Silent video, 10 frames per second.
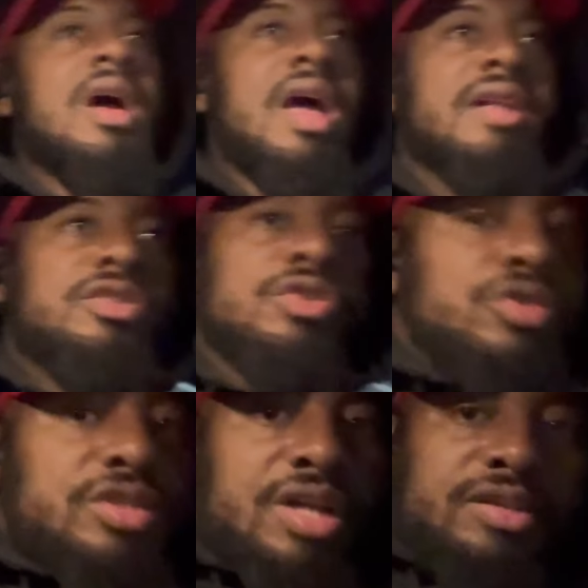and
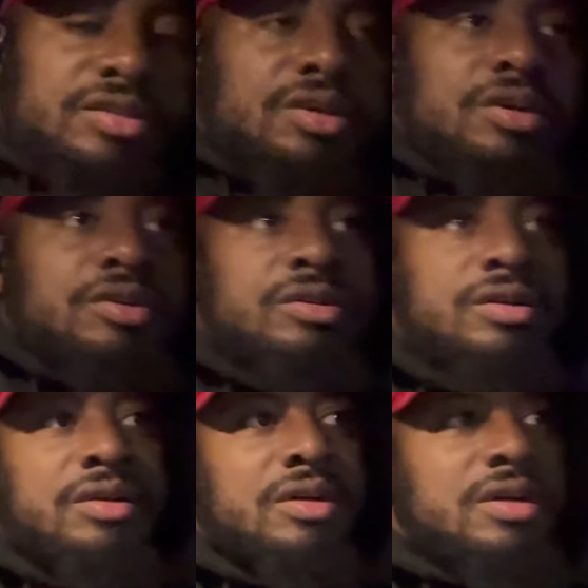Tuesday. So
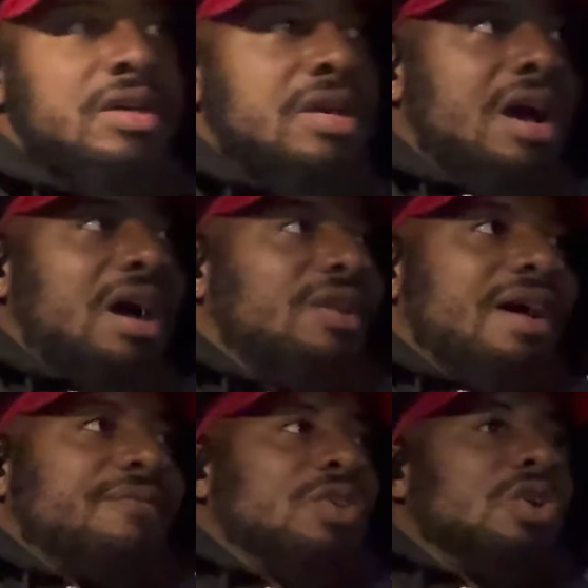I don't
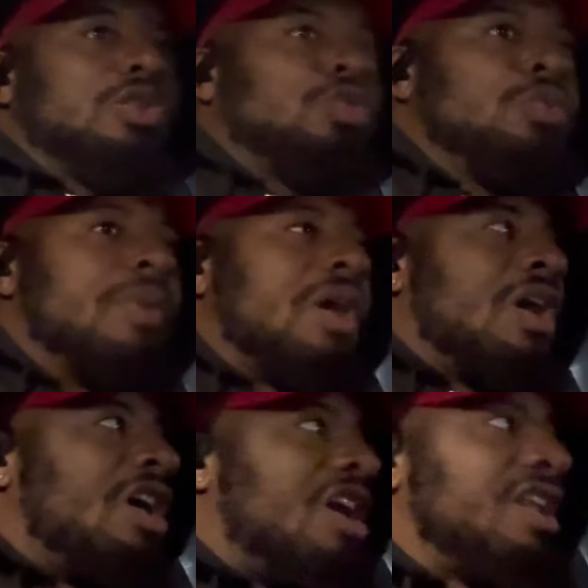have to go super
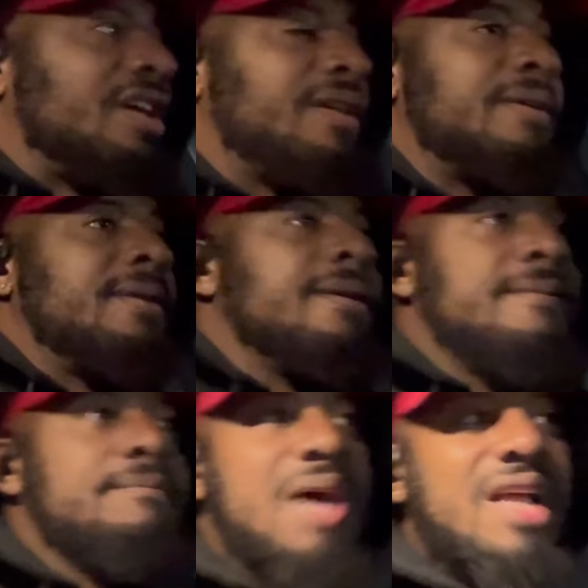hard,
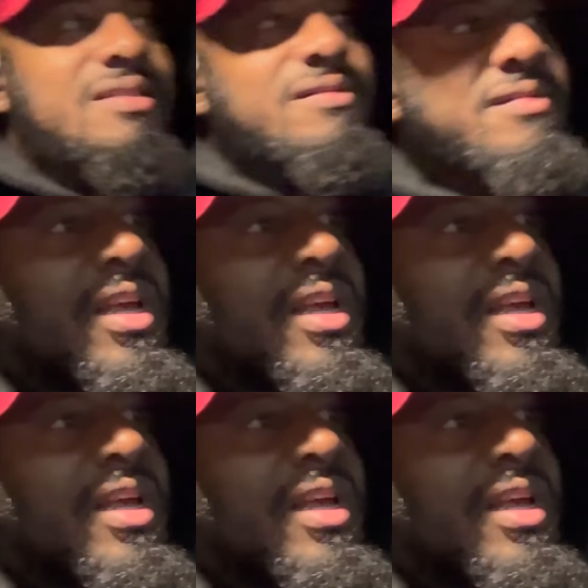but you